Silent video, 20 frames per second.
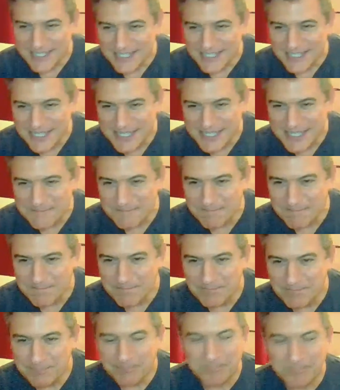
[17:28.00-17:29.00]
um,
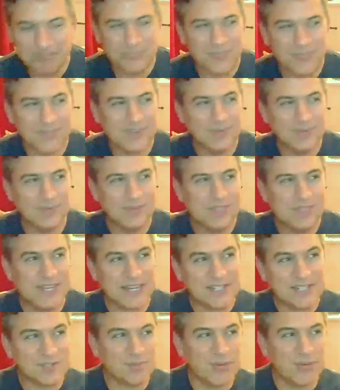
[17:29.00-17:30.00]

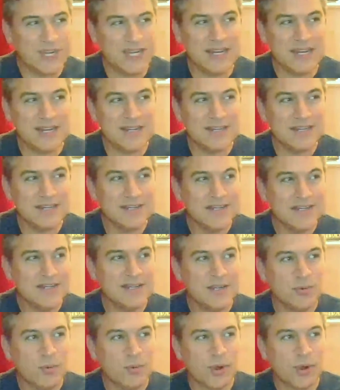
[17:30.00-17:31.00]
next week,
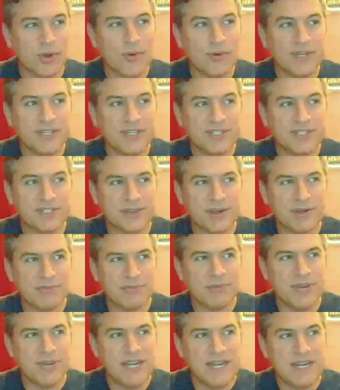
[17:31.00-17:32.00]
we're going to start
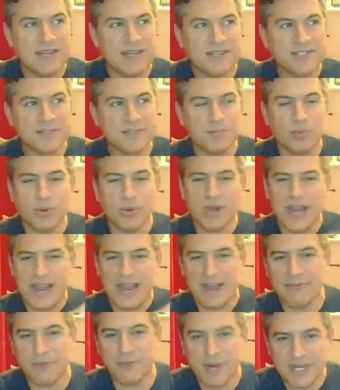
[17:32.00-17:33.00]
reading some more
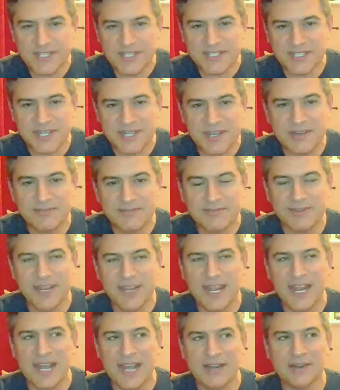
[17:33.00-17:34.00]
halfway stuff
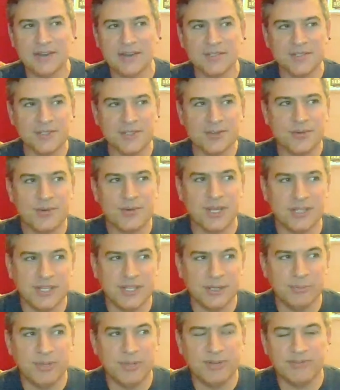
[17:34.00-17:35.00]
and also a
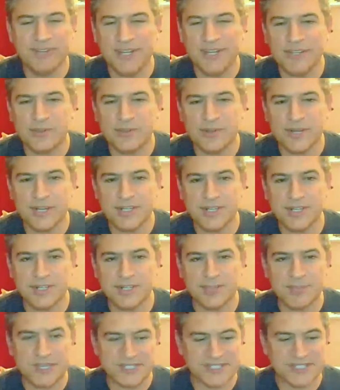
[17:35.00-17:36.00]
little bit of an introduction
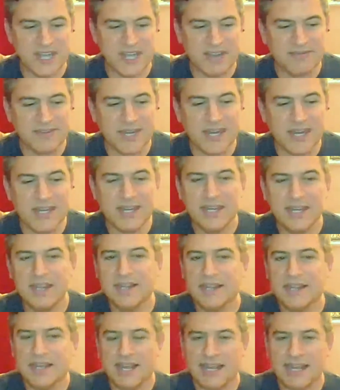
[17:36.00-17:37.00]
to my sci-fi.
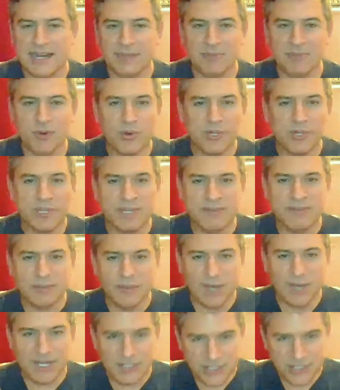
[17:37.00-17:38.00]
And I'm going to give
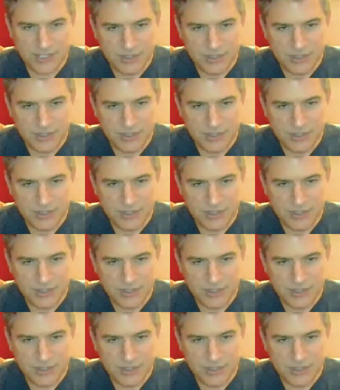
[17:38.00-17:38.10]
away